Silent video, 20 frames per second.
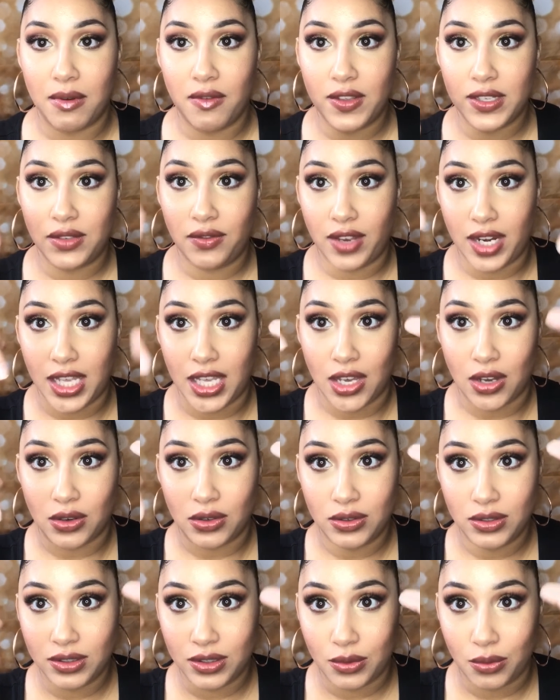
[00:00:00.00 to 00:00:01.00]
of this
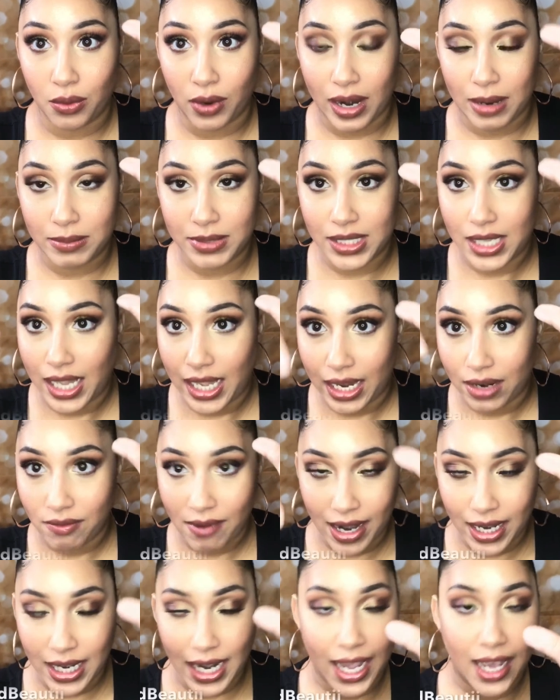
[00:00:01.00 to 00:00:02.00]
video where I'm saying it
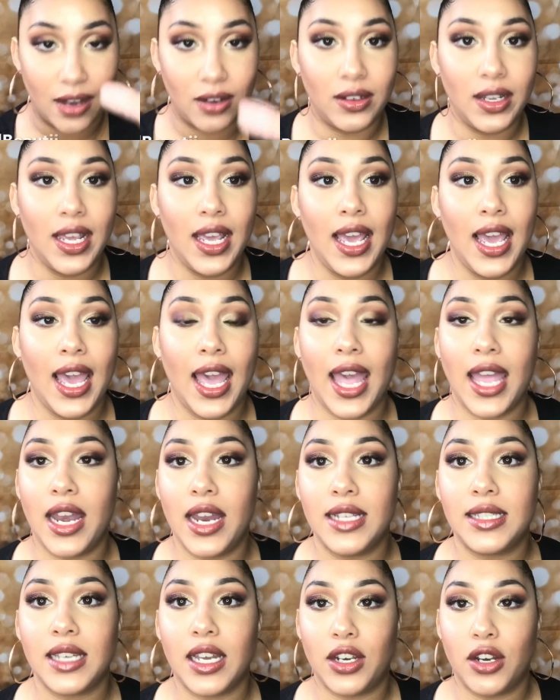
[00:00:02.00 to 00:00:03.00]
right now. And
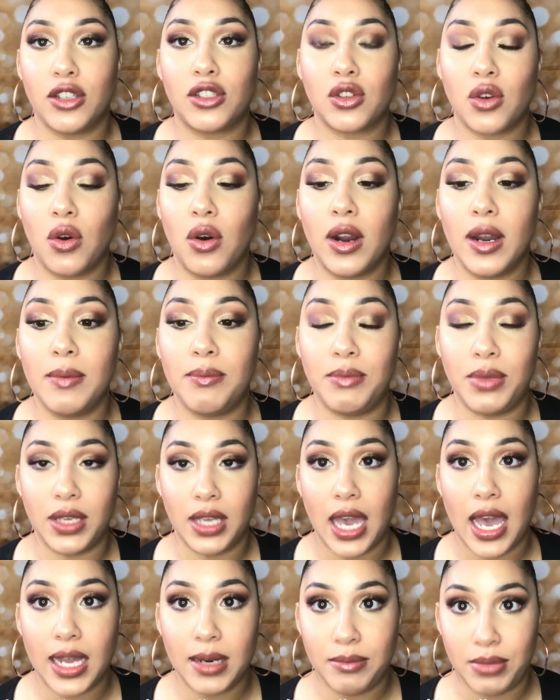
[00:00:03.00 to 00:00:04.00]
it's
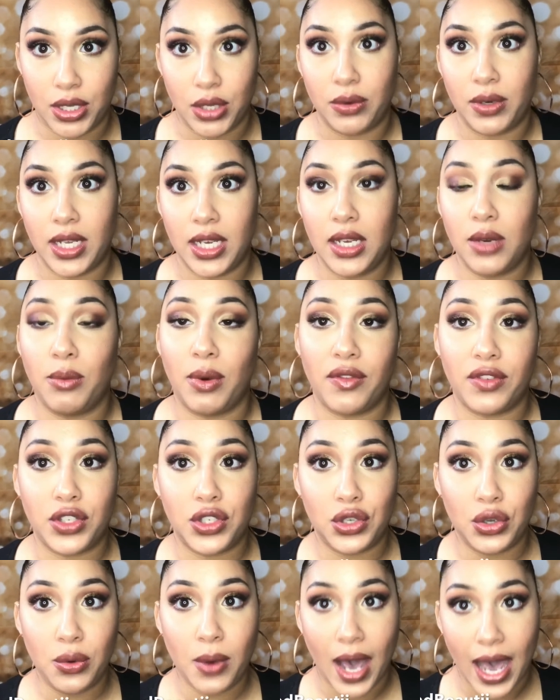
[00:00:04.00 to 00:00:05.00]
_beyondbeauty with
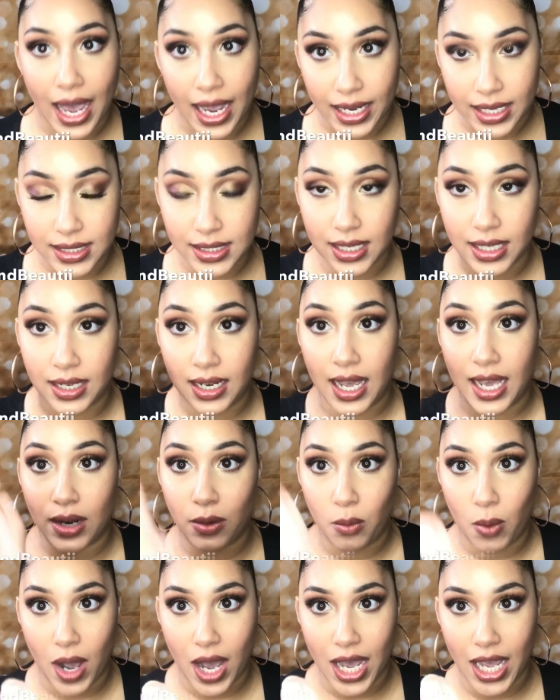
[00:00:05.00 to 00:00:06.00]
2 eyes, not
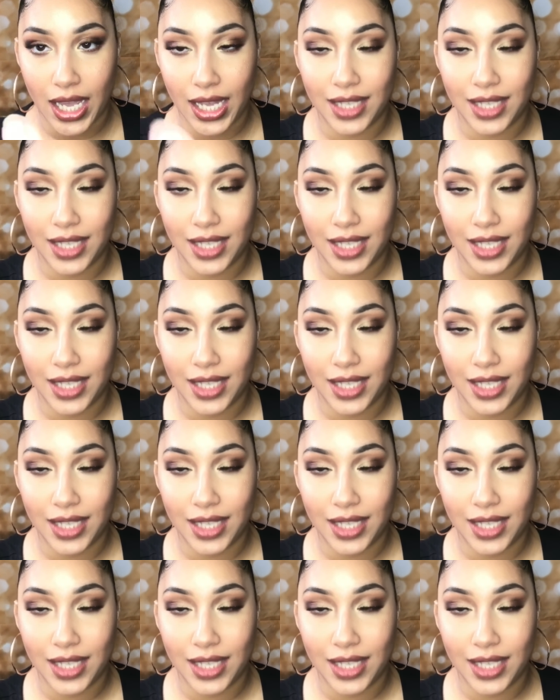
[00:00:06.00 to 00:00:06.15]
a Y.